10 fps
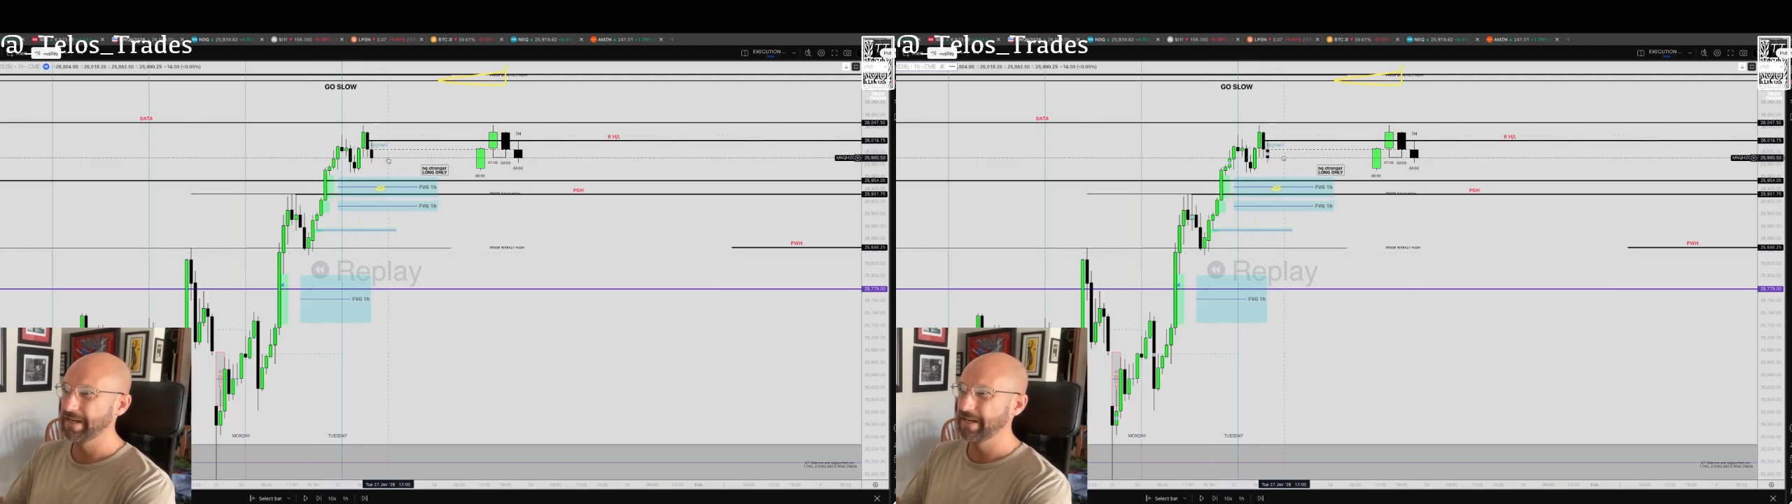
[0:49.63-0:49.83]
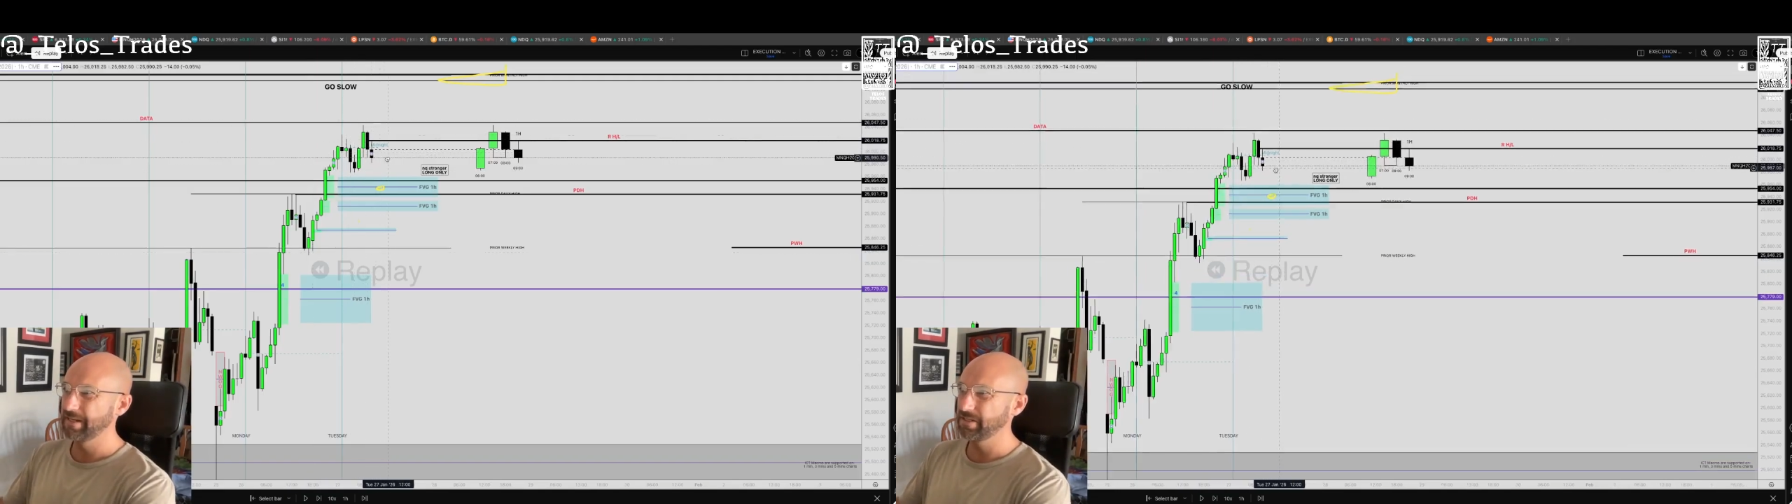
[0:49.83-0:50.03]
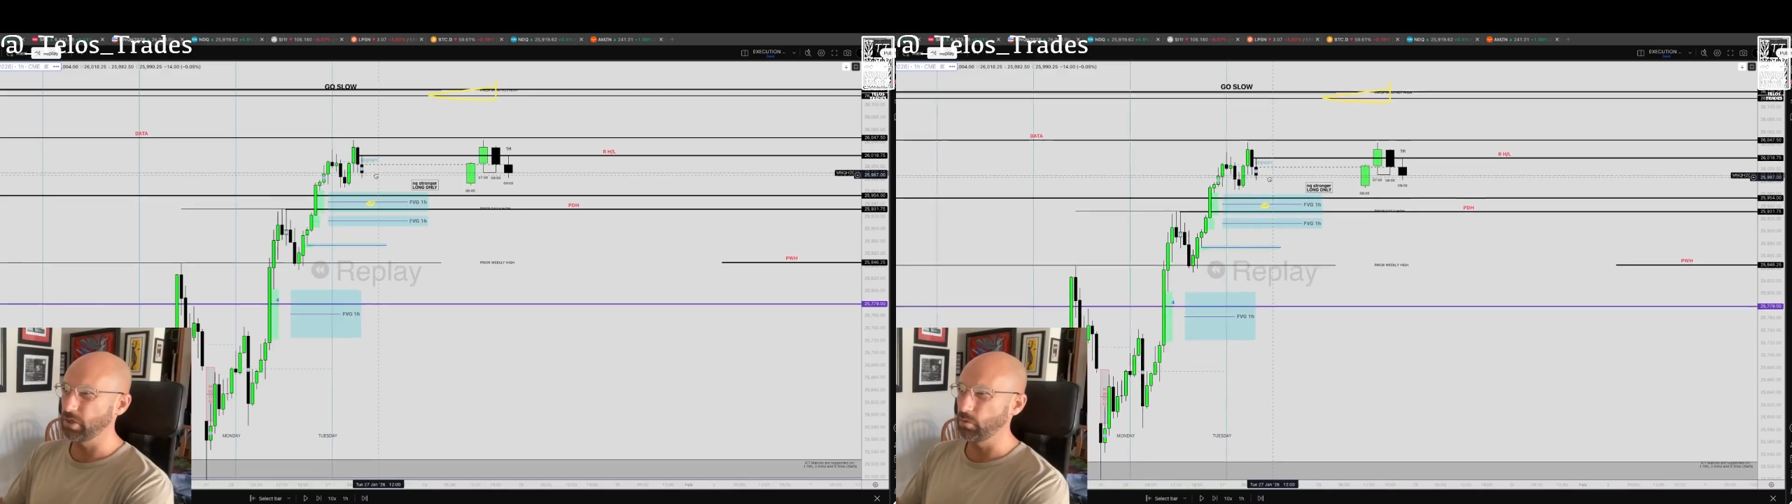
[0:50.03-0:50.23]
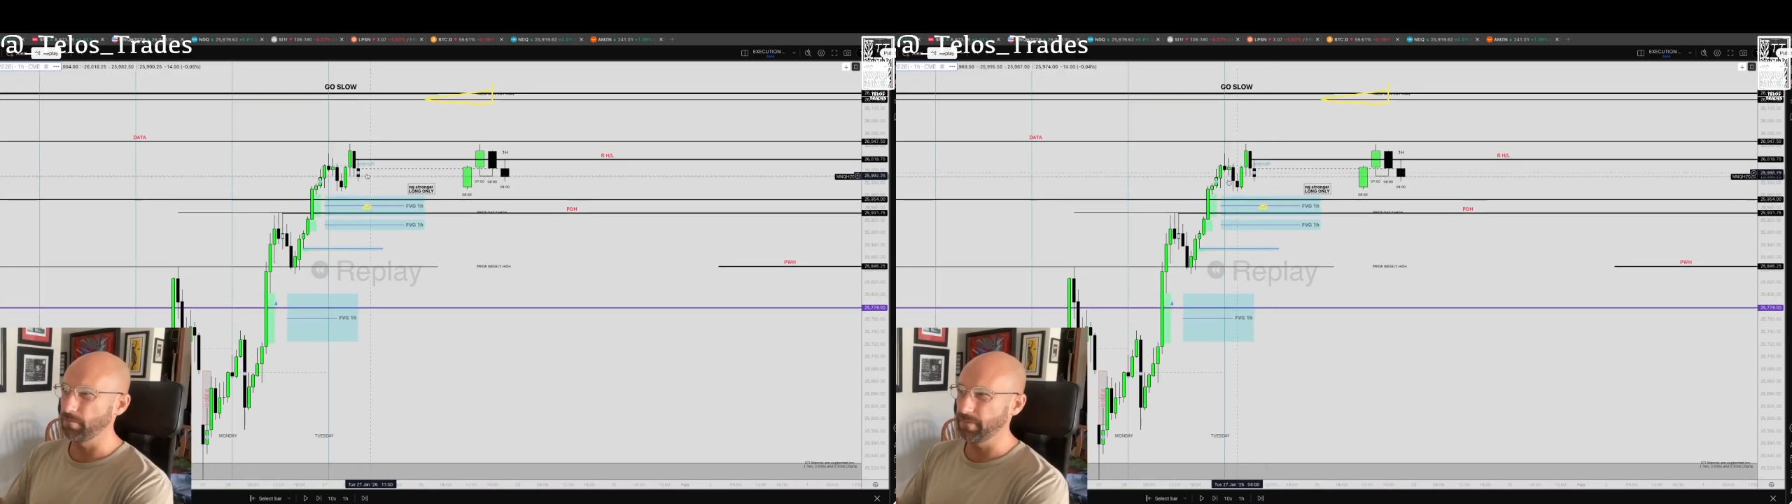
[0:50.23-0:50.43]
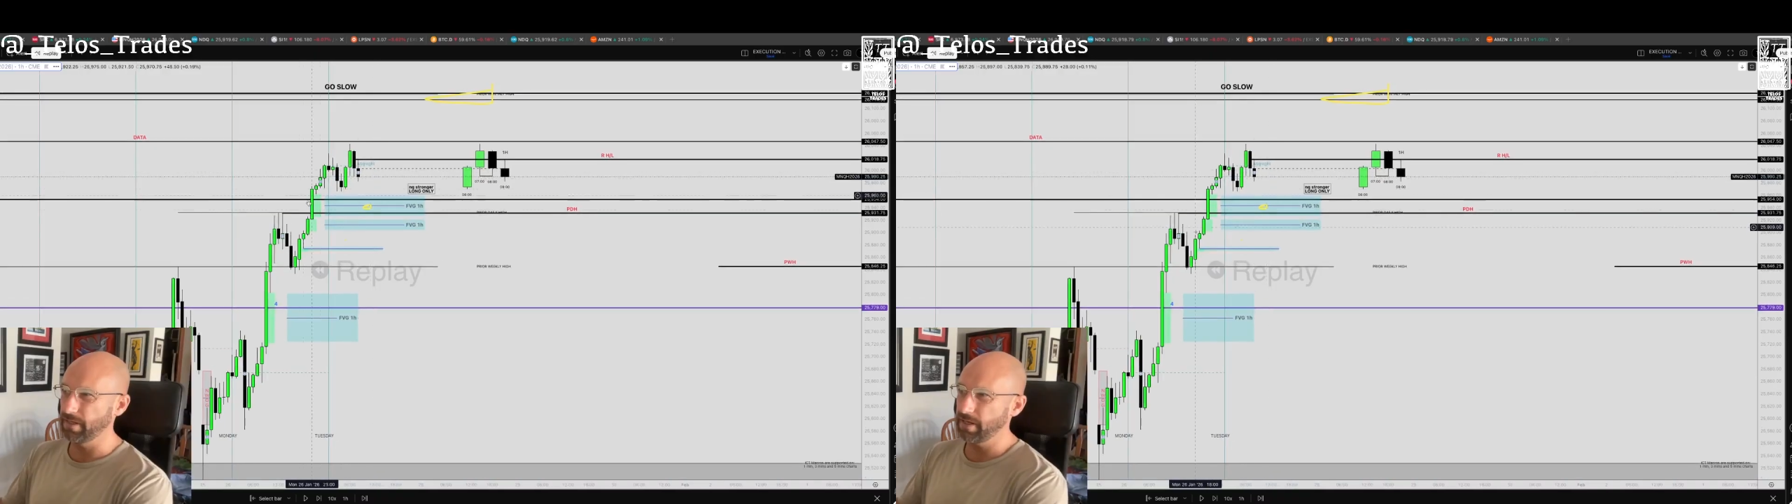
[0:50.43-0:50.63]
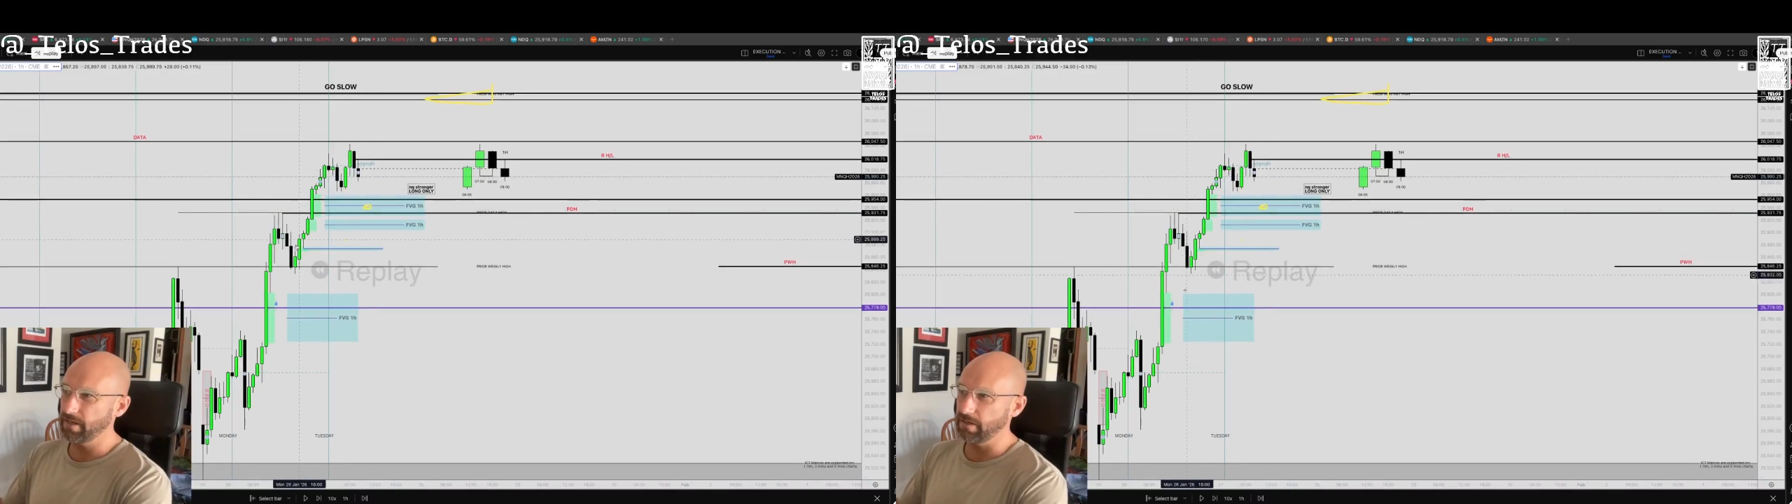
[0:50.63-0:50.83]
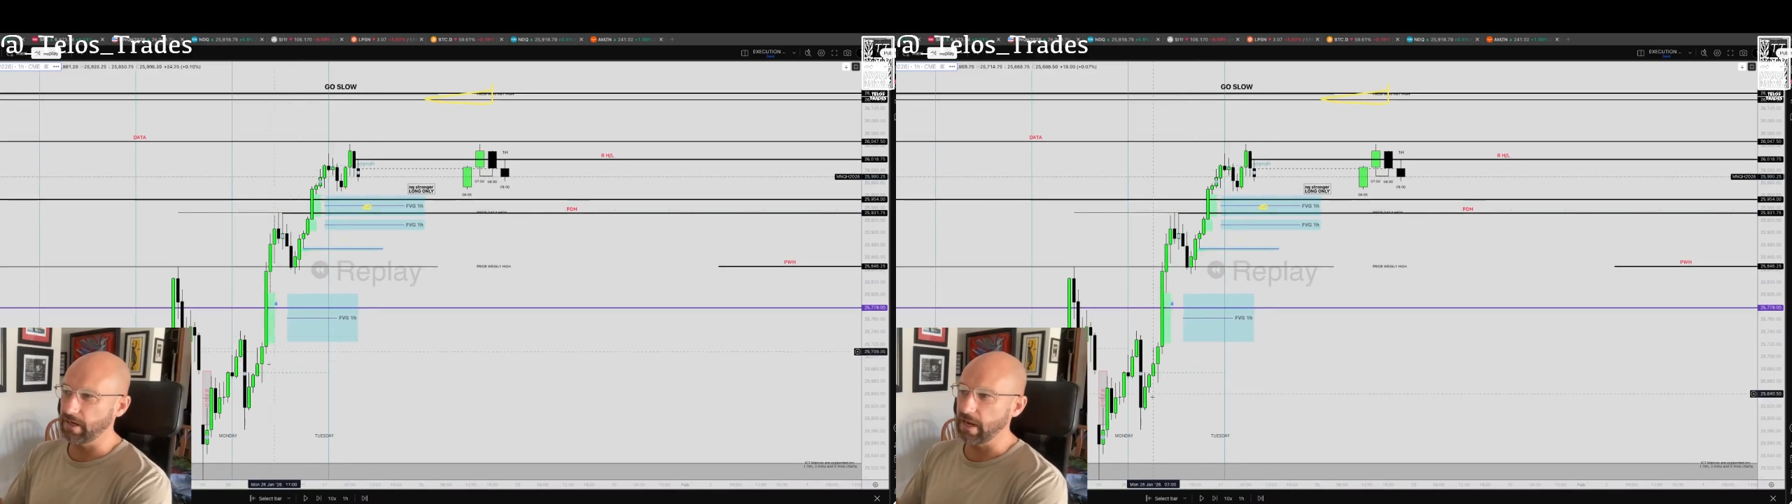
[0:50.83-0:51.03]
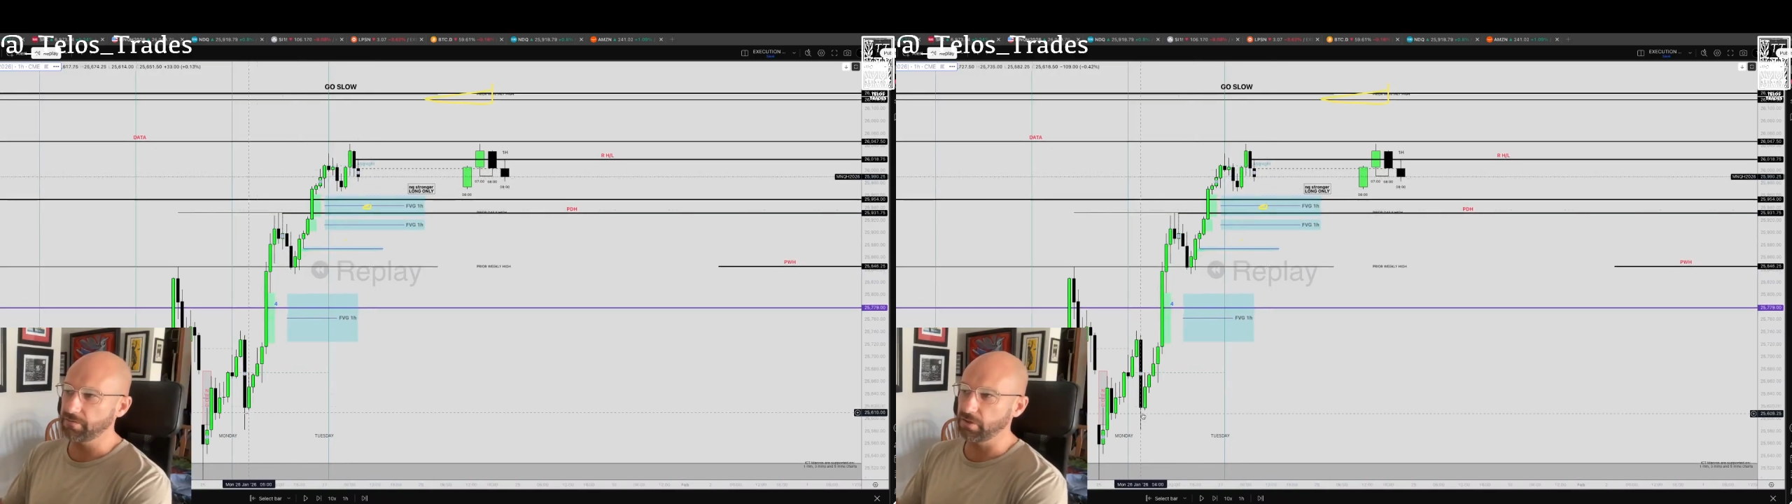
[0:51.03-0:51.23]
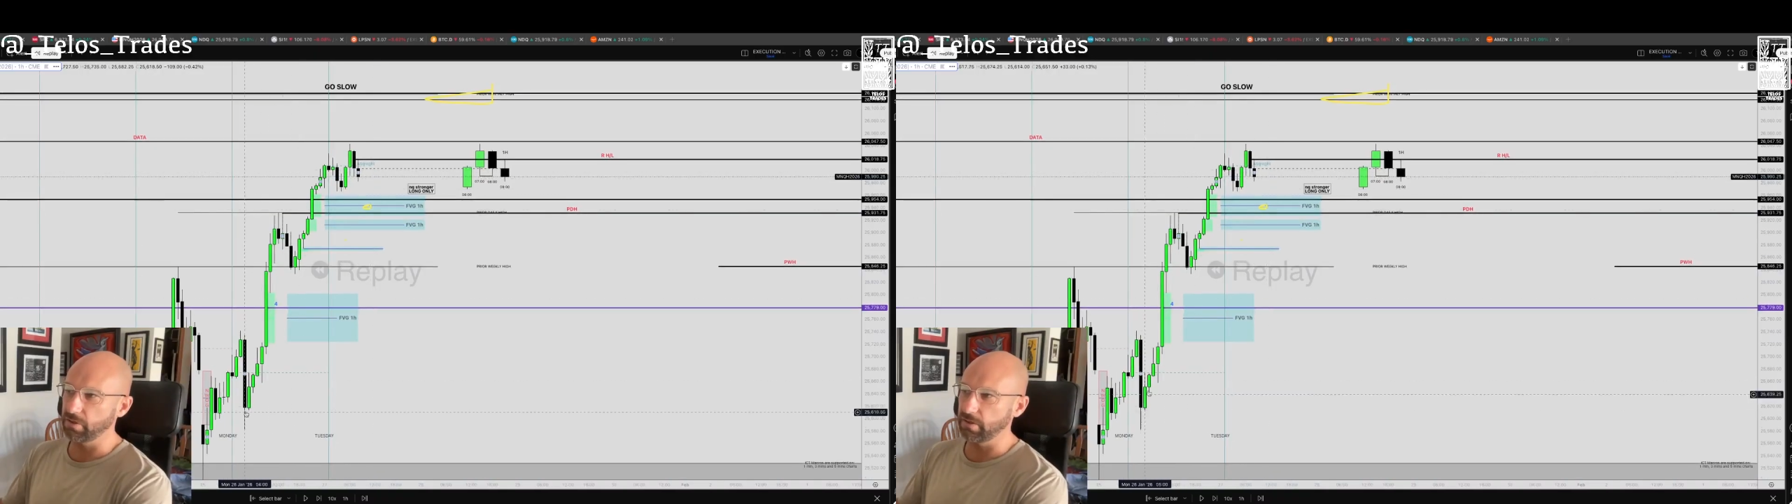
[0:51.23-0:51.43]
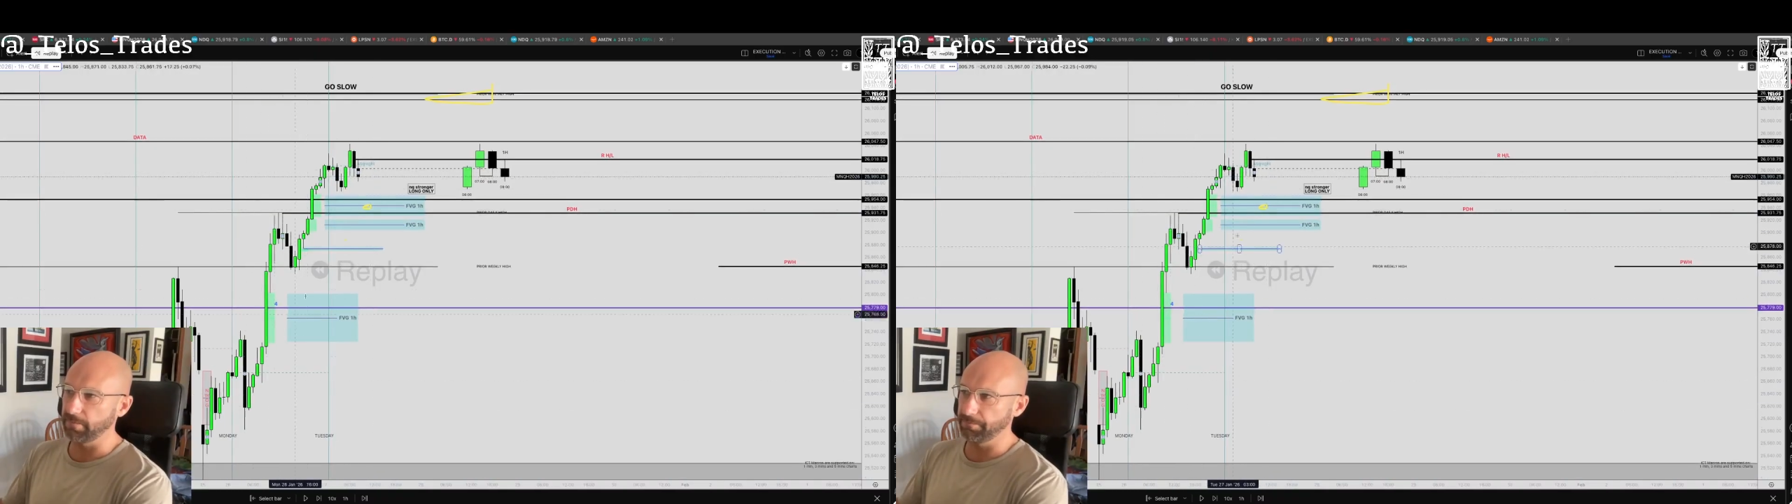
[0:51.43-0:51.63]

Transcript: So again, after